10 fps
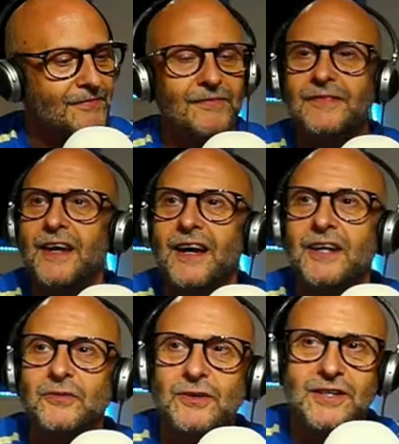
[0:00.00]
Yeah,
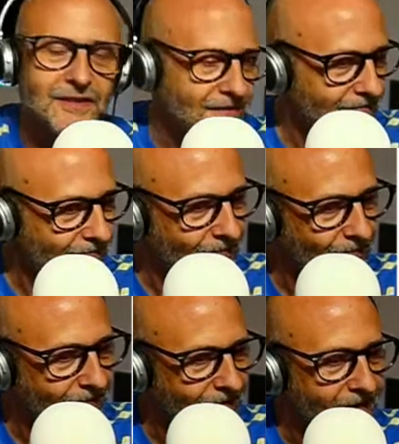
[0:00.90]
agreed.
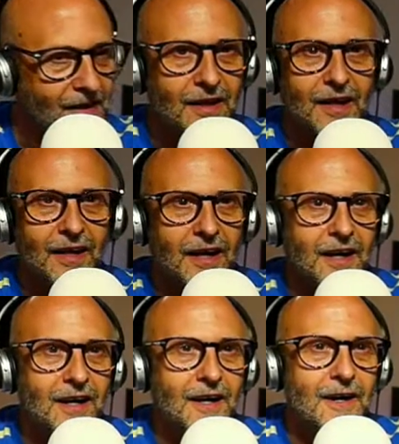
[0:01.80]
Where
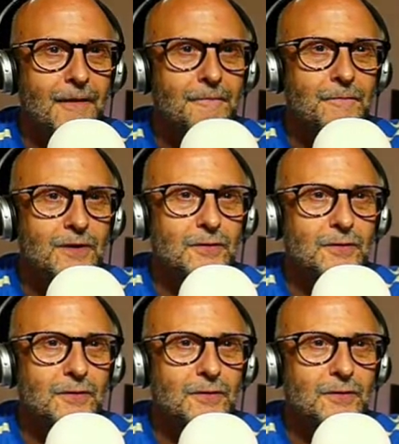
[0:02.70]
are